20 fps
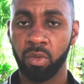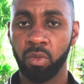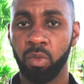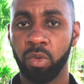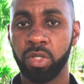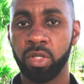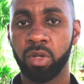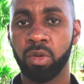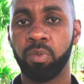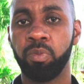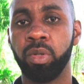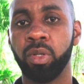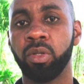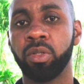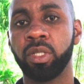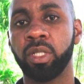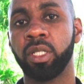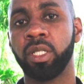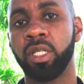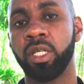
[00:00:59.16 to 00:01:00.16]
When you're
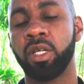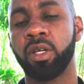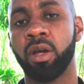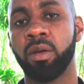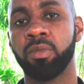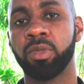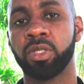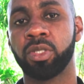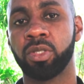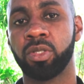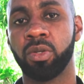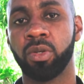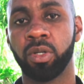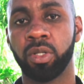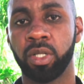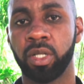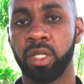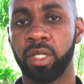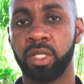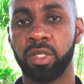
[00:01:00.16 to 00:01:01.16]
building an e-commerce
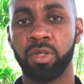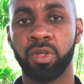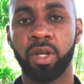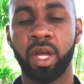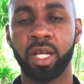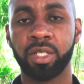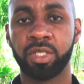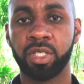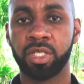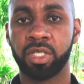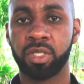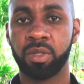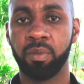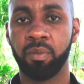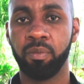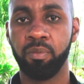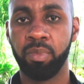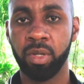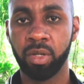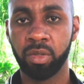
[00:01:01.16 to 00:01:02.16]
store, you're not just
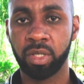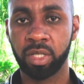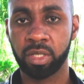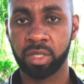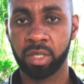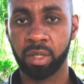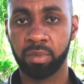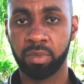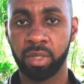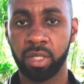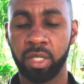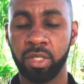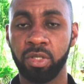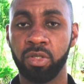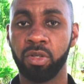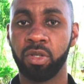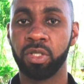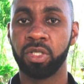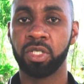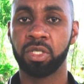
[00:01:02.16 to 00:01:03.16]
building something that
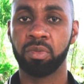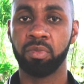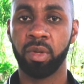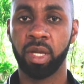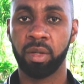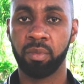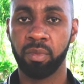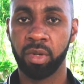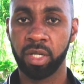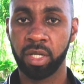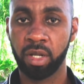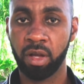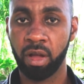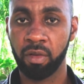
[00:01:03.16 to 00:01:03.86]
you could just make money